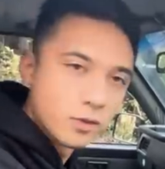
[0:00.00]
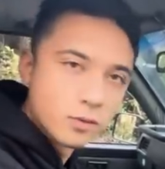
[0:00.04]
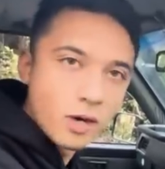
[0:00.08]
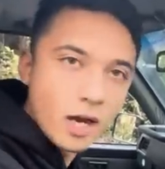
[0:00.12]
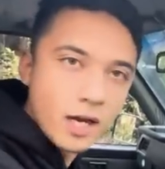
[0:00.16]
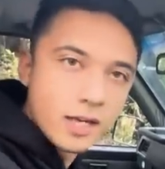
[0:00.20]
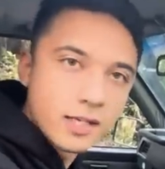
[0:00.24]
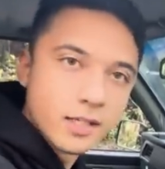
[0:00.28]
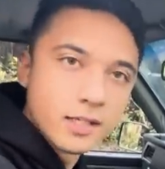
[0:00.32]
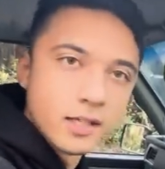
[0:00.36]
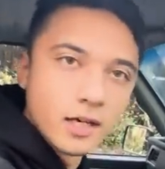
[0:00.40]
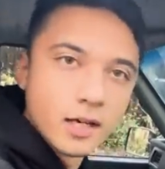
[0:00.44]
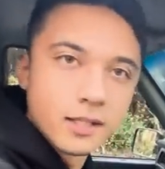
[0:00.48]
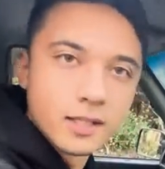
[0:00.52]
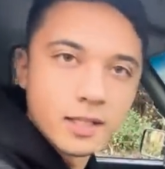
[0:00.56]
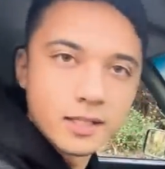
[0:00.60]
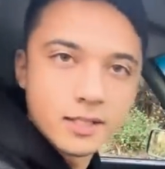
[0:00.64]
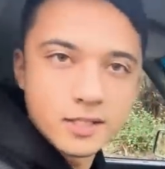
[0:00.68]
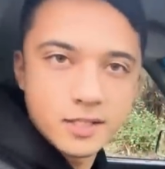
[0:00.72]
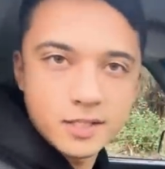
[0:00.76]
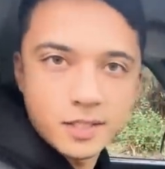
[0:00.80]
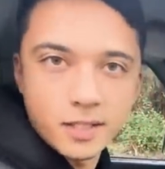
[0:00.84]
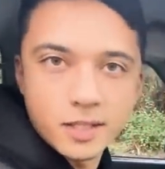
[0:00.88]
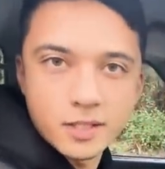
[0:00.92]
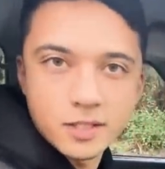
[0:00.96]
right here, and that
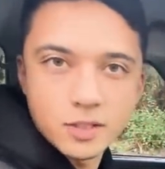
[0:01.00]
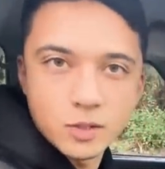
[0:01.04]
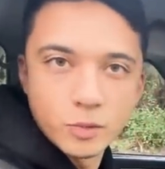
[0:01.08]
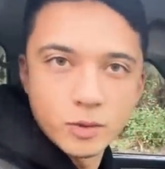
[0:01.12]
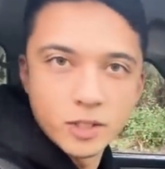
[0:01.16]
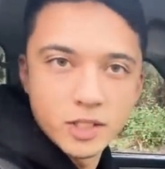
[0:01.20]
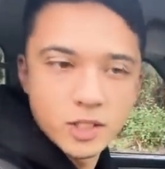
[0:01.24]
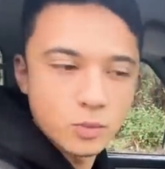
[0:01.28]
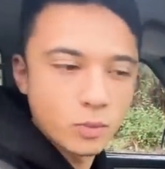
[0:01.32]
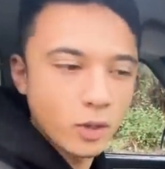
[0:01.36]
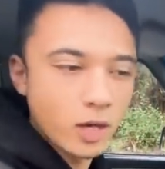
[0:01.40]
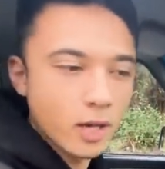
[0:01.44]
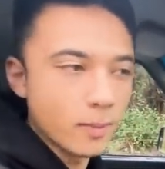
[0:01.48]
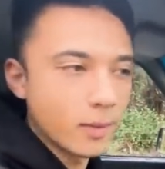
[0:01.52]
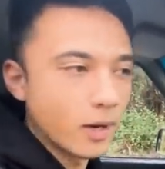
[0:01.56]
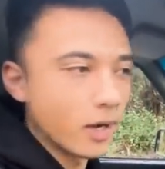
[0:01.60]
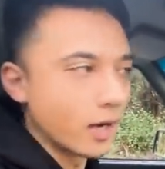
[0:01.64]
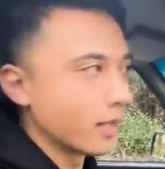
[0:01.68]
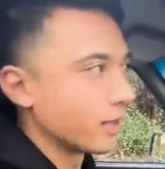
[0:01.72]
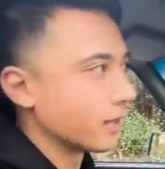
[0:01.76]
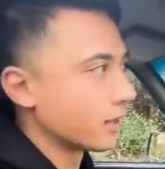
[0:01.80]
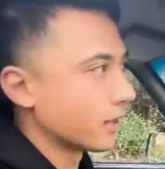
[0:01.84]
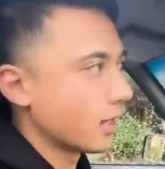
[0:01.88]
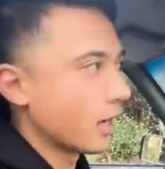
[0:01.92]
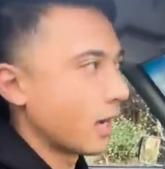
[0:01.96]
disconnects the rear sway bar,
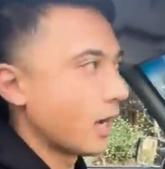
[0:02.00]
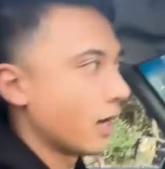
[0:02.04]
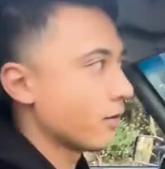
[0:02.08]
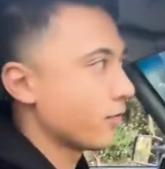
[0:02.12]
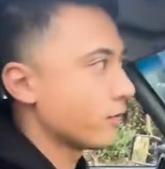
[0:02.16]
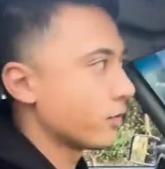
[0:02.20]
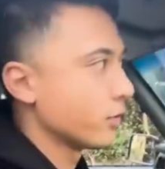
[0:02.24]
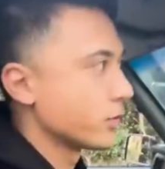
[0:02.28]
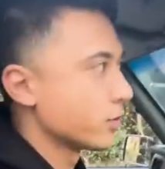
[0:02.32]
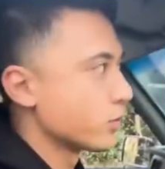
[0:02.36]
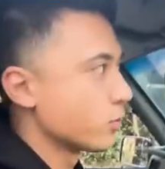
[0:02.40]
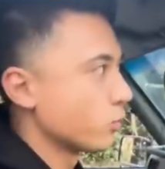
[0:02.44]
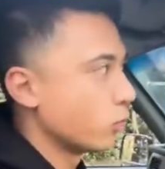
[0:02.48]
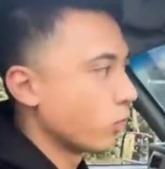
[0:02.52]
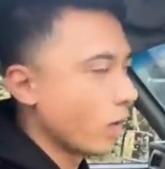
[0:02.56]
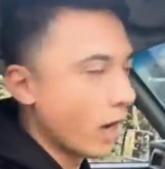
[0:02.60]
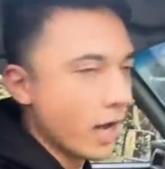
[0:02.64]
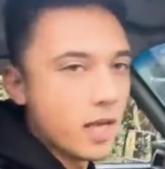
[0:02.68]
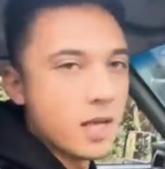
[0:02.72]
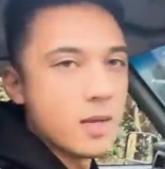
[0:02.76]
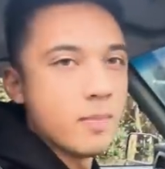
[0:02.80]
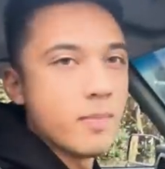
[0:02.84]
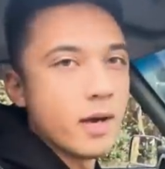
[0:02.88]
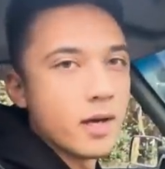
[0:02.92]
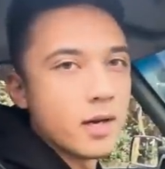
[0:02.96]
and the car feels
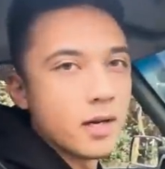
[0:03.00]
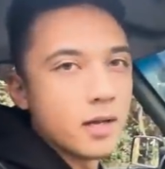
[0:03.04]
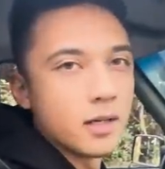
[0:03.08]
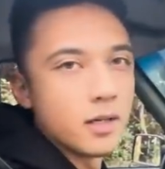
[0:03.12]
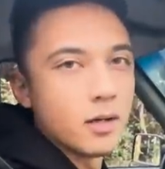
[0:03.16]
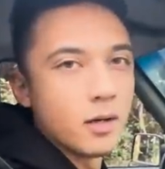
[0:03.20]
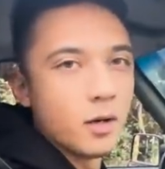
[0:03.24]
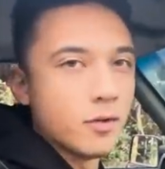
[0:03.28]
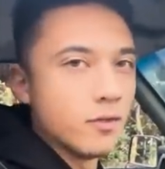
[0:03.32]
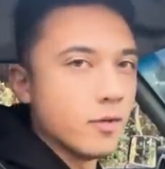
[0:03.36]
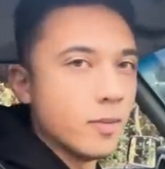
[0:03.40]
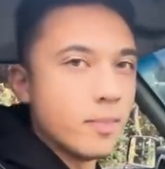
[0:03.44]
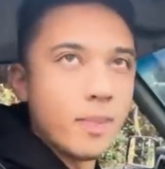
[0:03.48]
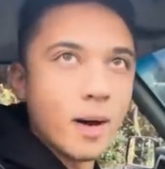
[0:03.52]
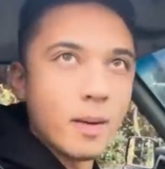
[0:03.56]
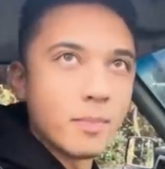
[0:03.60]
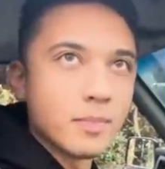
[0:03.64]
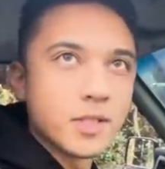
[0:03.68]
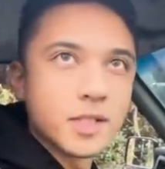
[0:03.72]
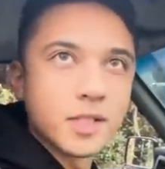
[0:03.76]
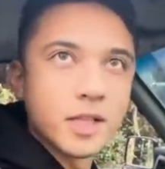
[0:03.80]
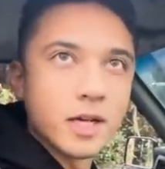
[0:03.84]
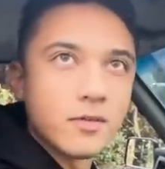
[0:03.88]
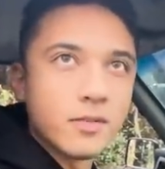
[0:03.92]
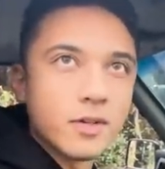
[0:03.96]
way better over
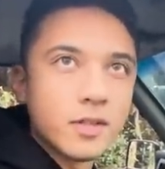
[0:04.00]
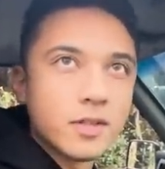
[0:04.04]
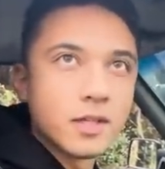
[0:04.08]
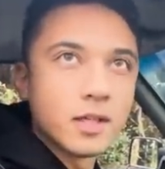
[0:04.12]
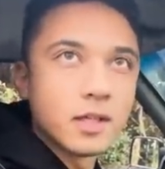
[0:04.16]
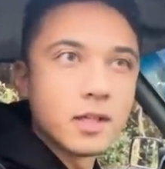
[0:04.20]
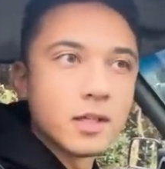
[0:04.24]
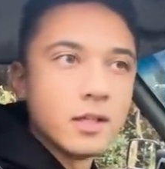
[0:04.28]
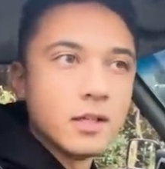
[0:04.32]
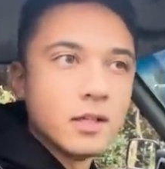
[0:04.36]
bumps and everything.